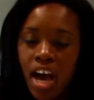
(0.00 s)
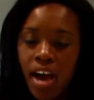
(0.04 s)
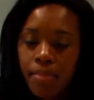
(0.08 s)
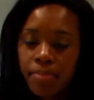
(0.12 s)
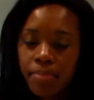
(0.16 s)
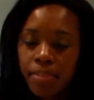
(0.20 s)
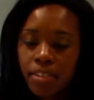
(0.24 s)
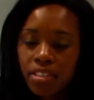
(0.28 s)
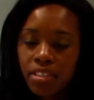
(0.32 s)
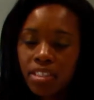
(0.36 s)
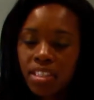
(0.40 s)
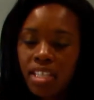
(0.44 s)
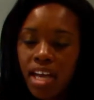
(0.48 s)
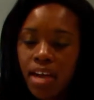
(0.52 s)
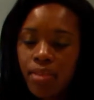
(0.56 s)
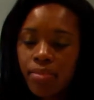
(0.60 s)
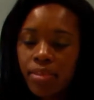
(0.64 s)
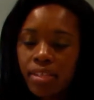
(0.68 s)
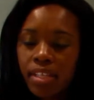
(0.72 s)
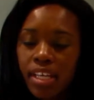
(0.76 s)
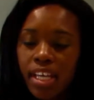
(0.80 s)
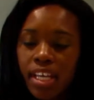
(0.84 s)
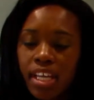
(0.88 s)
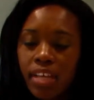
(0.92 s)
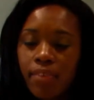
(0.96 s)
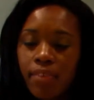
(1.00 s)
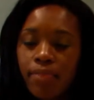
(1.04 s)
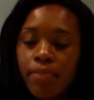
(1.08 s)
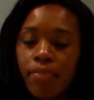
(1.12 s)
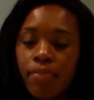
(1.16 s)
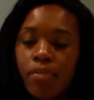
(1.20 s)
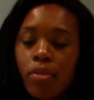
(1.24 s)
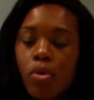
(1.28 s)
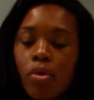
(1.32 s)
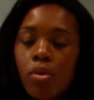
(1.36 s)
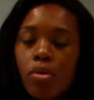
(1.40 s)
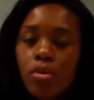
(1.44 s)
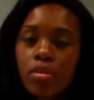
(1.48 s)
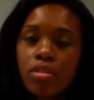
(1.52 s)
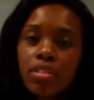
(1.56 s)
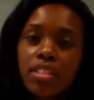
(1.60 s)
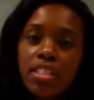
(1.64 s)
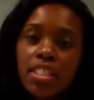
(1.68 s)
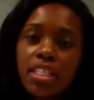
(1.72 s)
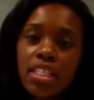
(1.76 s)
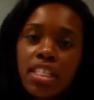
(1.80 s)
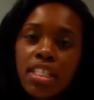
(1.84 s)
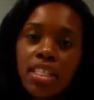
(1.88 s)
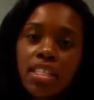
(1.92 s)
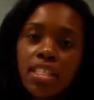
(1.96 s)
There's not really any florals.
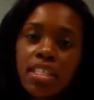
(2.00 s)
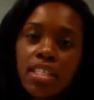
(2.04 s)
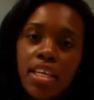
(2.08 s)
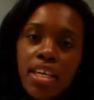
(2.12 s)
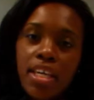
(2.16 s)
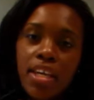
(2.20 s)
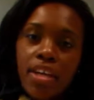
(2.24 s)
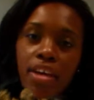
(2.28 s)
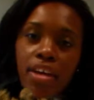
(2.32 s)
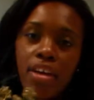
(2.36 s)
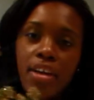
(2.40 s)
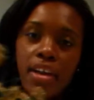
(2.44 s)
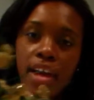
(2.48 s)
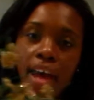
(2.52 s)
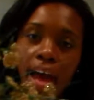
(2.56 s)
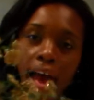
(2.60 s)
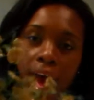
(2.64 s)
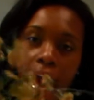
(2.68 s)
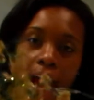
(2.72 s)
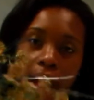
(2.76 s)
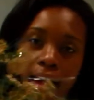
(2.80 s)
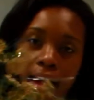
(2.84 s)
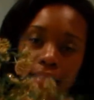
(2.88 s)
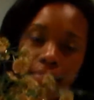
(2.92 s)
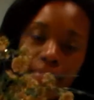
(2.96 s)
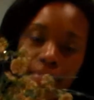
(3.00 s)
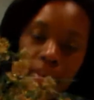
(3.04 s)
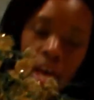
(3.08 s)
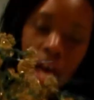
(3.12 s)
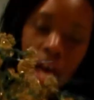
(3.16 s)
These here have